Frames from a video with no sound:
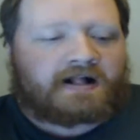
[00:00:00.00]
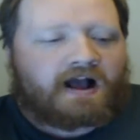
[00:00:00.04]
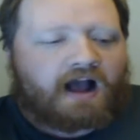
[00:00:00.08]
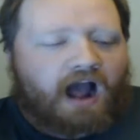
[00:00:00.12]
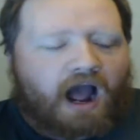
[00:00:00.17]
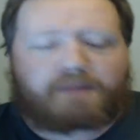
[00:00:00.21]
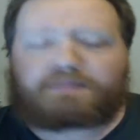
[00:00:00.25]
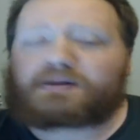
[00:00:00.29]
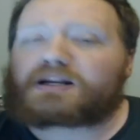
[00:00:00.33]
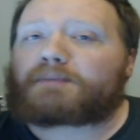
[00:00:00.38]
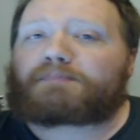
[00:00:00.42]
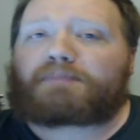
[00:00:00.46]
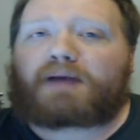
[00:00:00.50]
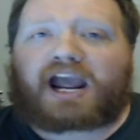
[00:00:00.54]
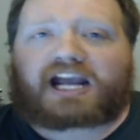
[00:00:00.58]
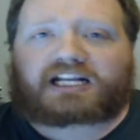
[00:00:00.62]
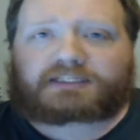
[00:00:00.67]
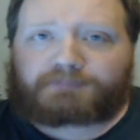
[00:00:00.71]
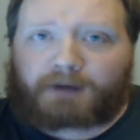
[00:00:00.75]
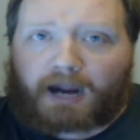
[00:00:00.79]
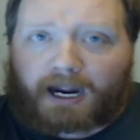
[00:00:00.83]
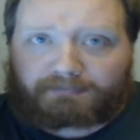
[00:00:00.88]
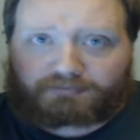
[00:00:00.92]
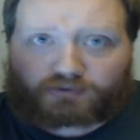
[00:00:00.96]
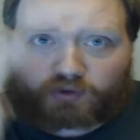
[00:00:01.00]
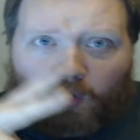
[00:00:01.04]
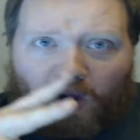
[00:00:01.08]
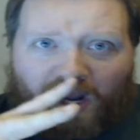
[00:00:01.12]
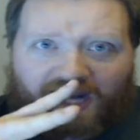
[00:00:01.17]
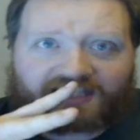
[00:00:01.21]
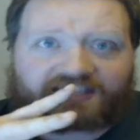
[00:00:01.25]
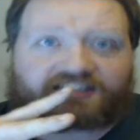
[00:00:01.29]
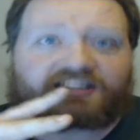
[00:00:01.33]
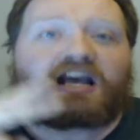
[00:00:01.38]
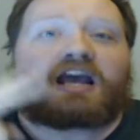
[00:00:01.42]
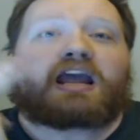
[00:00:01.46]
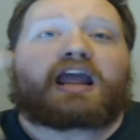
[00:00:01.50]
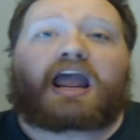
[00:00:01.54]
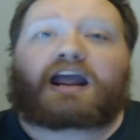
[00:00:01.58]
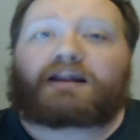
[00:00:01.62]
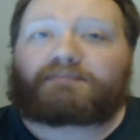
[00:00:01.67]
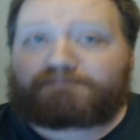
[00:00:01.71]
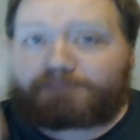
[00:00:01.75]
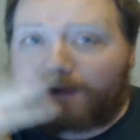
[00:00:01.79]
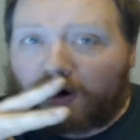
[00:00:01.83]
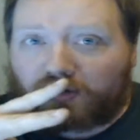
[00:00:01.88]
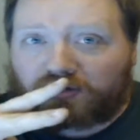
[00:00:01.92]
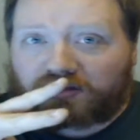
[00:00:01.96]
I've been to PAX Prime twice,
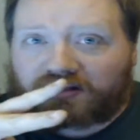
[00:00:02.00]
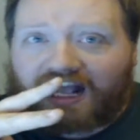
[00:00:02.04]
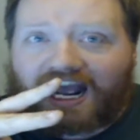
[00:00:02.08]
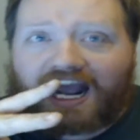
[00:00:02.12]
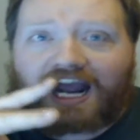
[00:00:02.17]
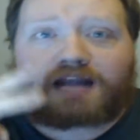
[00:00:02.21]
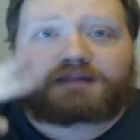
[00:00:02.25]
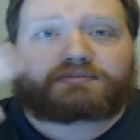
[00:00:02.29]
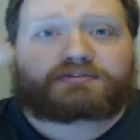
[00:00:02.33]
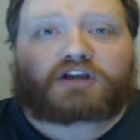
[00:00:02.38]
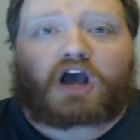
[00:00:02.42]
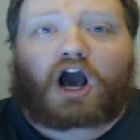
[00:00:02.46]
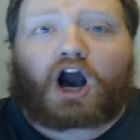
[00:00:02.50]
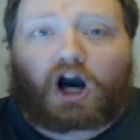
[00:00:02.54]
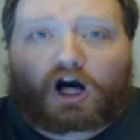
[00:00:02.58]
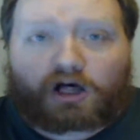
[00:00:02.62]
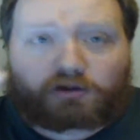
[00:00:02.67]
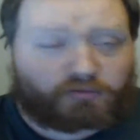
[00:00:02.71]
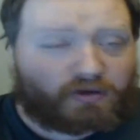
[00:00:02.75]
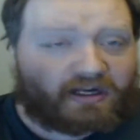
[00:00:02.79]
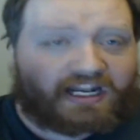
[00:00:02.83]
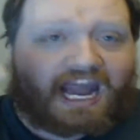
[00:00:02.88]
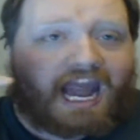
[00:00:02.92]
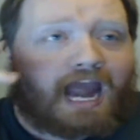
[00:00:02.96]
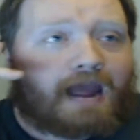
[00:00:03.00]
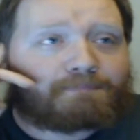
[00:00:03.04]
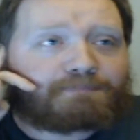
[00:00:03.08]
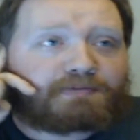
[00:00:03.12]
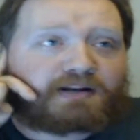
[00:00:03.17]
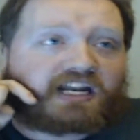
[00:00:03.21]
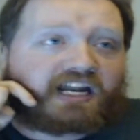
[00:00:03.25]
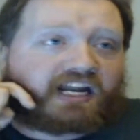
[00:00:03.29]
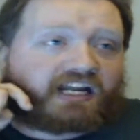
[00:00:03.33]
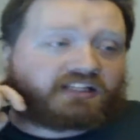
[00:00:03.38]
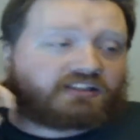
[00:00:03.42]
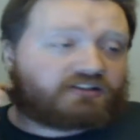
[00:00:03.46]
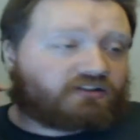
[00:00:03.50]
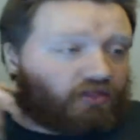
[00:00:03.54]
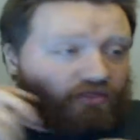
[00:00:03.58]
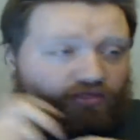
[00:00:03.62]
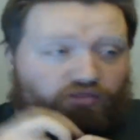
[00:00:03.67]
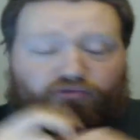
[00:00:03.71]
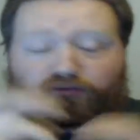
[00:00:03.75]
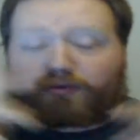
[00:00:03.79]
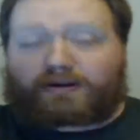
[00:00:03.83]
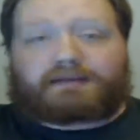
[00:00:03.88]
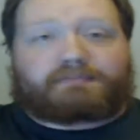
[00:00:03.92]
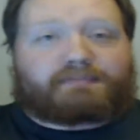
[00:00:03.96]
and both times, what happened is
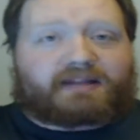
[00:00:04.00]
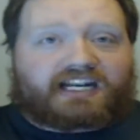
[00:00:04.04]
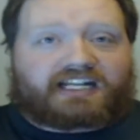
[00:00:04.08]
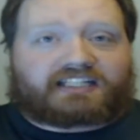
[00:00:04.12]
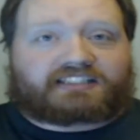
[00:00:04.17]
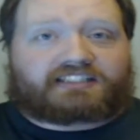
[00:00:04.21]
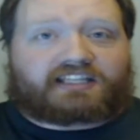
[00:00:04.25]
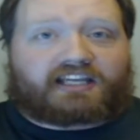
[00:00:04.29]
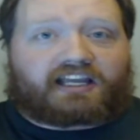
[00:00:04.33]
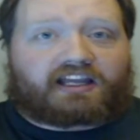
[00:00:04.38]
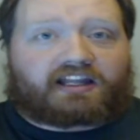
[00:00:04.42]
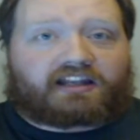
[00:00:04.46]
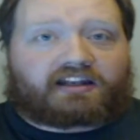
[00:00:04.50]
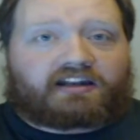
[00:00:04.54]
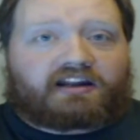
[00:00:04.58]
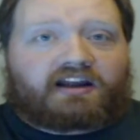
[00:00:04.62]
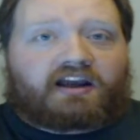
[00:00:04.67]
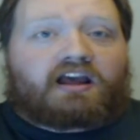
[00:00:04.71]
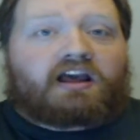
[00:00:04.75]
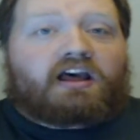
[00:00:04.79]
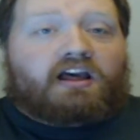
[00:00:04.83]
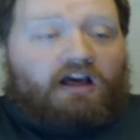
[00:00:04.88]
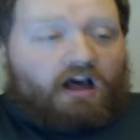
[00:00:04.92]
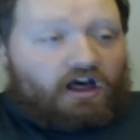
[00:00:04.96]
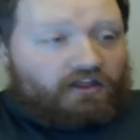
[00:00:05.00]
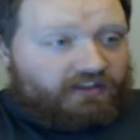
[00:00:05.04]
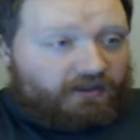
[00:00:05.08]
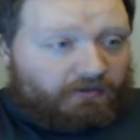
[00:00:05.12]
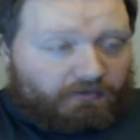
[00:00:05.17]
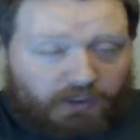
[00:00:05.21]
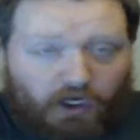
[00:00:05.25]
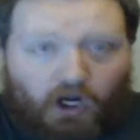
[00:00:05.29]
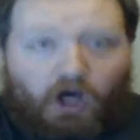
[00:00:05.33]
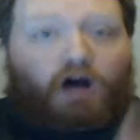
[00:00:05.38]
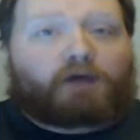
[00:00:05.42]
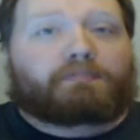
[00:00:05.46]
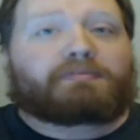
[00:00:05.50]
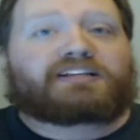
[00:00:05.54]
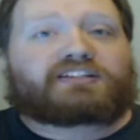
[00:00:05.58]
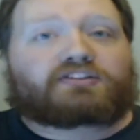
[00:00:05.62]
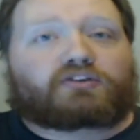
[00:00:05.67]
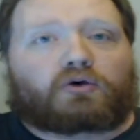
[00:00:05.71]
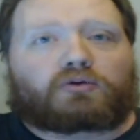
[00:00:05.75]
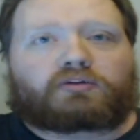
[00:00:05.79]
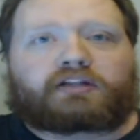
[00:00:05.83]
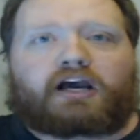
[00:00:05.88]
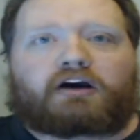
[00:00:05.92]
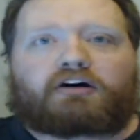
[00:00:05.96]
3 minutes in, they would all be
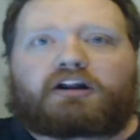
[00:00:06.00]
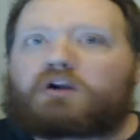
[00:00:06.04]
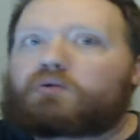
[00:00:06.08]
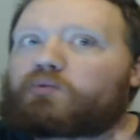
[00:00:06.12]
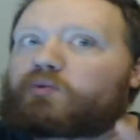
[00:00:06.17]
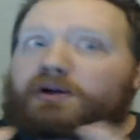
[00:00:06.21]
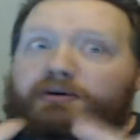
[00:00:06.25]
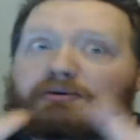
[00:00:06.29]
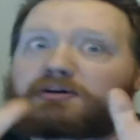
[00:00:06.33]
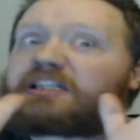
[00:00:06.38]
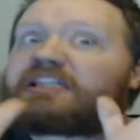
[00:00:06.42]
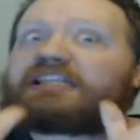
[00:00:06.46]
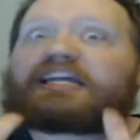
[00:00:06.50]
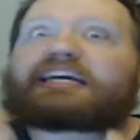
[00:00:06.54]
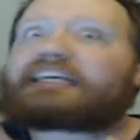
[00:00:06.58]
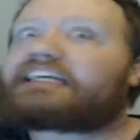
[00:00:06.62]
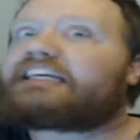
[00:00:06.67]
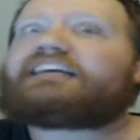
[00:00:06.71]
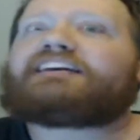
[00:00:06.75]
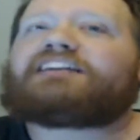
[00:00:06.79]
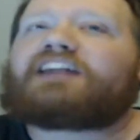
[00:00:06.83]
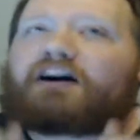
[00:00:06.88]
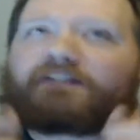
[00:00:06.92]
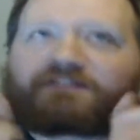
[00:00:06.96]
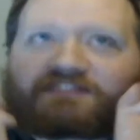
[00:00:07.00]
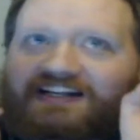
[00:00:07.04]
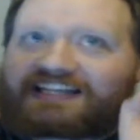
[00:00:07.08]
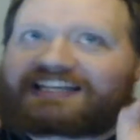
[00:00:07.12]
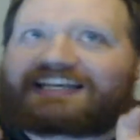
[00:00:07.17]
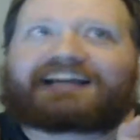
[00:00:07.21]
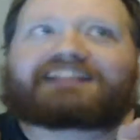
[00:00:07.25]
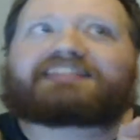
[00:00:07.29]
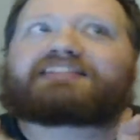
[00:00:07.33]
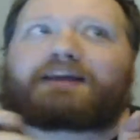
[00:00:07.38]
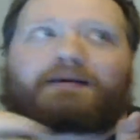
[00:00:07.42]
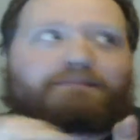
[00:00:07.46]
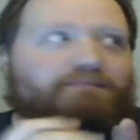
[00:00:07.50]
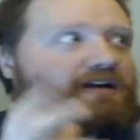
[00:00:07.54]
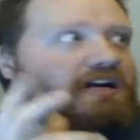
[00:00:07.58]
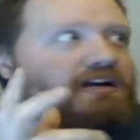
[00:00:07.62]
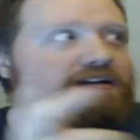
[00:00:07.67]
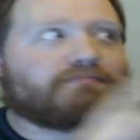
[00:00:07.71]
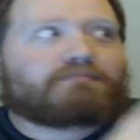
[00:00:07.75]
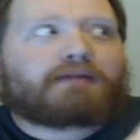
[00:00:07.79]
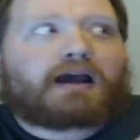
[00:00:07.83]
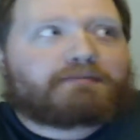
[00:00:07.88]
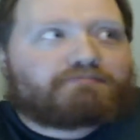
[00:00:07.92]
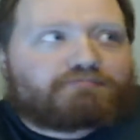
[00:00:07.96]
sold out, and we were lucky enough to get them. Me
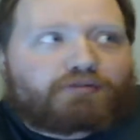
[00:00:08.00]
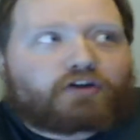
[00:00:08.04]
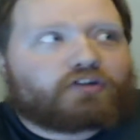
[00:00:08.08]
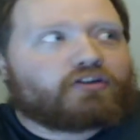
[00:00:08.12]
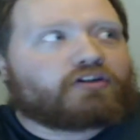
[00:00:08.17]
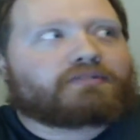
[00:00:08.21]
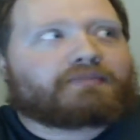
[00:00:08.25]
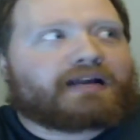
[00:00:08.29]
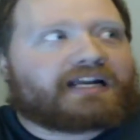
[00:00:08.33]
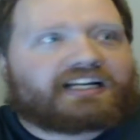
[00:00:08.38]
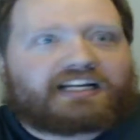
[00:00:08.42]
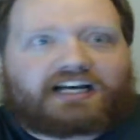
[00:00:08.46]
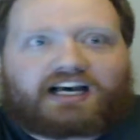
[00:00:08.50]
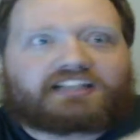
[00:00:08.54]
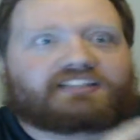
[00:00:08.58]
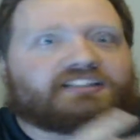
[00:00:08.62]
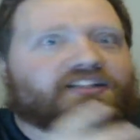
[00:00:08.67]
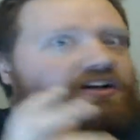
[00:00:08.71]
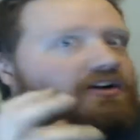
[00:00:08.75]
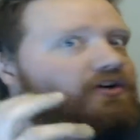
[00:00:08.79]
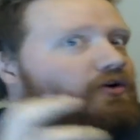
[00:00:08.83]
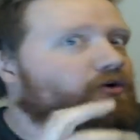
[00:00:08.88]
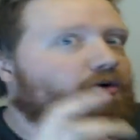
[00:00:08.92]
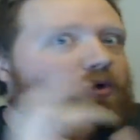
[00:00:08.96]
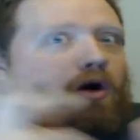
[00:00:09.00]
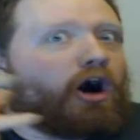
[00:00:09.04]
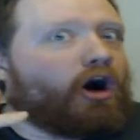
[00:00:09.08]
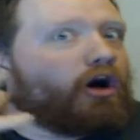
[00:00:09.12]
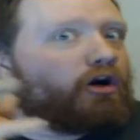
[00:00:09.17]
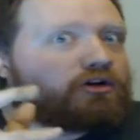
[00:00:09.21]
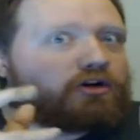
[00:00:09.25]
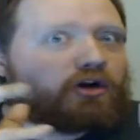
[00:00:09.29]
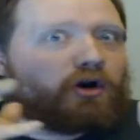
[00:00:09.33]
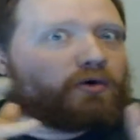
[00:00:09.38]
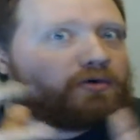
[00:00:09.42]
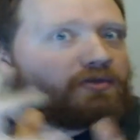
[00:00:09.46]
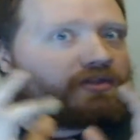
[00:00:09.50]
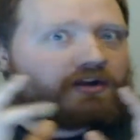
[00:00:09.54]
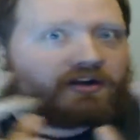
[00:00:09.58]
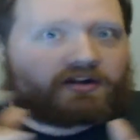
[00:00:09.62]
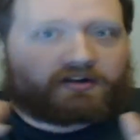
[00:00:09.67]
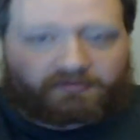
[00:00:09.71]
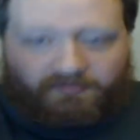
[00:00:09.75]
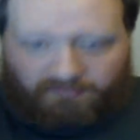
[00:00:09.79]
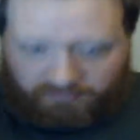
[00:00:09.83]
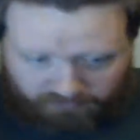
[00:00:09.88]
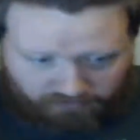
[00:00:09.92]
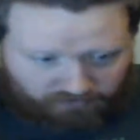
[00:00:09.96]
and my brother and my cousin, who all go
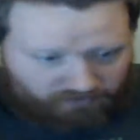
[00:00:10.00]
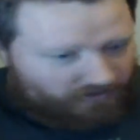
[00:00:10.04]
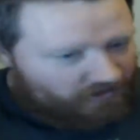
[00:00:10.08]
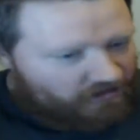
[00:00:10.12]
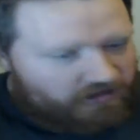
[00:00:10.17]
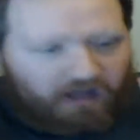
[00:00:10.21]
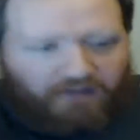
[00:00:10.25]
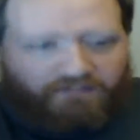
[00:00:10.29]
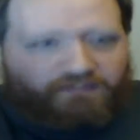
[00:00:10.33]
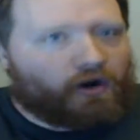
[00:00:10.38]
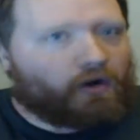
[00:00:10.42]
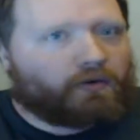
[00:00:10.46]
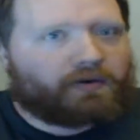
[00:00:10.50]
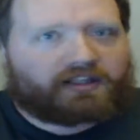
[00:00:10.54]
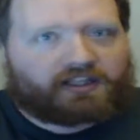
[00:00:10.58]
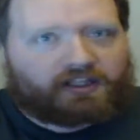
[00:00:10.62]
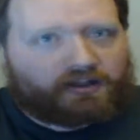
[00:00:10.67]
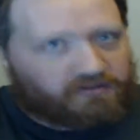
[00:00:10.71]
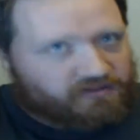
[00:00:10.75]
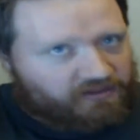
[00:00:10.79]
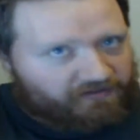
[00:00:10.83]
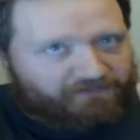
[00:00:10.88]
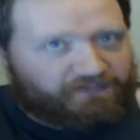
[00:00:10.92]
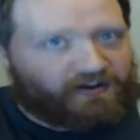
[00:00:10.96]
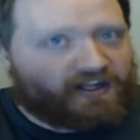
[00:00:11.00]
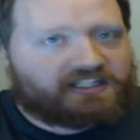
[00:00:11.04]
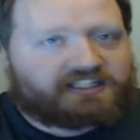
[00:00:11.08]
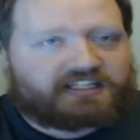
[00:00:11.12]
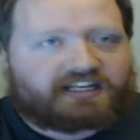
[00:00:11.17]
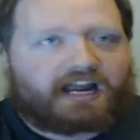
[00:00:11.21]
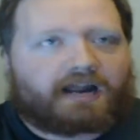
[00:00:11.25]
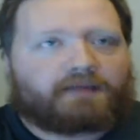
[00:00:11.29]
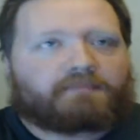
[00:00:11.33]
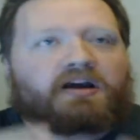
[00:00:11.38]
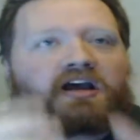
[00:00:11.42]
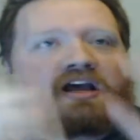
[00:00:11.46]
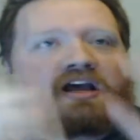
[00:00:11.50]
there, love going there. It's a fun time.